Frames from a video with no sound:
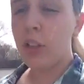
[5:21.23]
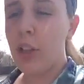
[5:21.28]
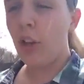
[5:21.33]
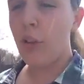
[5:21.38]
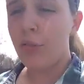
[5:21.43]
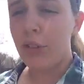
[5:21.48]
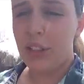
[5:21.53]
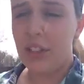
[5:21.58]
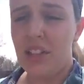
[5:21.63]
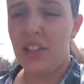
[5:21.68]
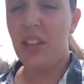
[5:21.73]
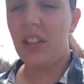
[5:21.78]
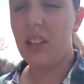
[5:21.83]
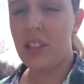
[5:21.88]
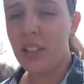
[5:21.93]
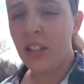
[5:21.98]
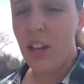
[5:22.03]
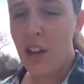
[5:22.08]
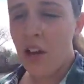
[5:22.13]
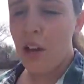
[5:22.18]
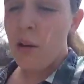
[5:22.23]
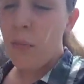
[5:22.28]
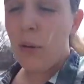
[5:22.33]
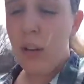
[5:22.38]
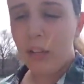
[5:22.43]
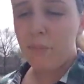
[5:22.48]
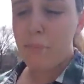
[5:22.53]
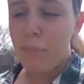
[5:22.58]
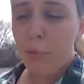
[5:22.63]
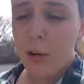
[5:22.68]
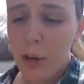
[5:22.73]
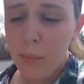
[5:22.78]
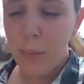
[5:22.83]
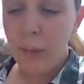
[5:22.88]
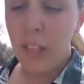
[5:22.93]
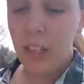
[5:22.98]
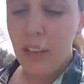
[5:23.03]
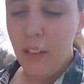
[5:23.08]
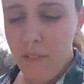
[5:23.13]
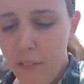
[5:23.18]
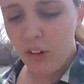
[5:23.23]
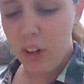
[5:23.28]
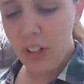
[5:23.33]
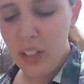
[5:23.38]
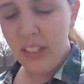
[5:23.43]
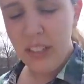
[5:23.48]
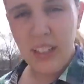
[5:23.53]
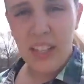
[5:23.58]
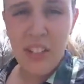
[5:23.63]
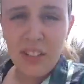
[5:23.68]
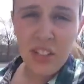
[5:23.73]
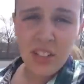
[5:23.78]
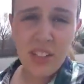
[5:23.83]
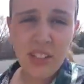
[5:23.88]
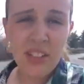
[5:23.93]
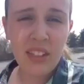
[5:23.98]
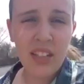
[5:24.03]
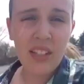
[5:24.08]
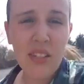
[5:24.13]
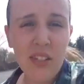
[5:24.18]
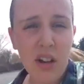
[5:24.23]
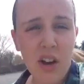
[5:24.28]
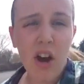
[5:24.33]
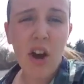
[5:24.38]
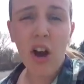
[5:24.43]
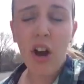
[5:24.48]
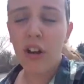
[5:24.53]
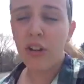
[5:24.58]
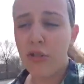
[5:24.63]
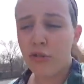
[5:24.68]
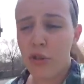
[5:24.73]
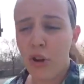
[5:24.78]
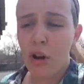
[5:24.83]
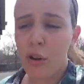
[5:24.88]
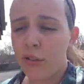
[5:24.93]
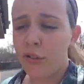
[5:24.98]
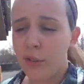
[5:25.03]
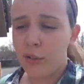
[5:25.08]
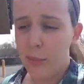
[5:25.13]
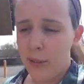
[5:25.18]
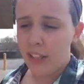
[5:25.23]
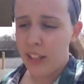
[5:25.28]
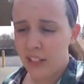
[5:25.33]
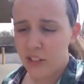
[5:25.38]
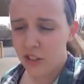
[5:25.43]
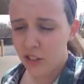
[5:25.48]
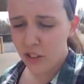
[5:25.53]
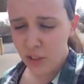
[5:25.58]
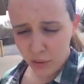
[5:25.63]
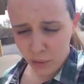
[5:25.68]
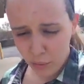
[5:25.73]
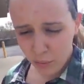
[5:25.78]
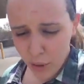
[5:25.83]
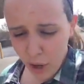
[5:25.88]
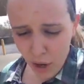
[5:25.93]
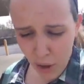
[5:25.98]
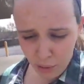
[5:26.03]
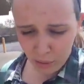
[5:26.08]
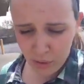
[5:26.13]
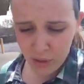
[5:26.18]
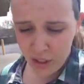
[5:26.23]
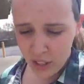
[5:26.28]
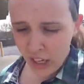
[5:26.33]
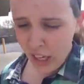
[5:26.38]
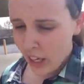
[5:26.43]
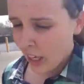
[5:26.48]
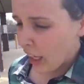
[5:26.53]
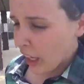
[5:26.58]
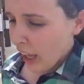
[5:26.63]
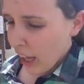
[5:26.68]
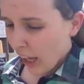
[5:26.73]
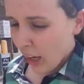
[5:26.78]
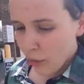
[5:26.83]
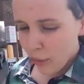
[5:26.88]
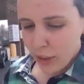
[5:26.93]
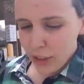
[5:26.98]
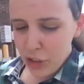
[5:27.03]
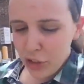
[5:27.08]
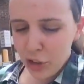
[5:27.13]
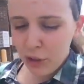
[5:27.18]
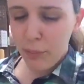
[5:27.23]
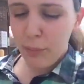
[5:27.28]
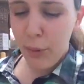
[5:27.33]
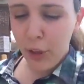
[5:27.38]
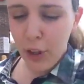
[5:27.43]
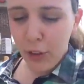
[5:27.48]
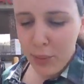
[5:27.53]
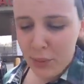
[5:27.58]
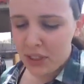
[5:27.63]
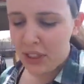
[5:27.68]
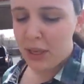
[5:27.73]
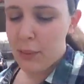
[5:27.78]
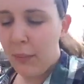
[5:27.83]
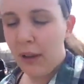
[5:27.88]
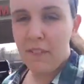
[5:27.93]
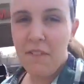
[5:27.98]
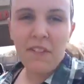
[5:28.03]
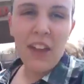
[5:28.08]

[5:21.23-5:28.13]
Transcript: alone in this. But burping and farting, that's just, it's a hard no for me. That's just gross. I don't want your burps in my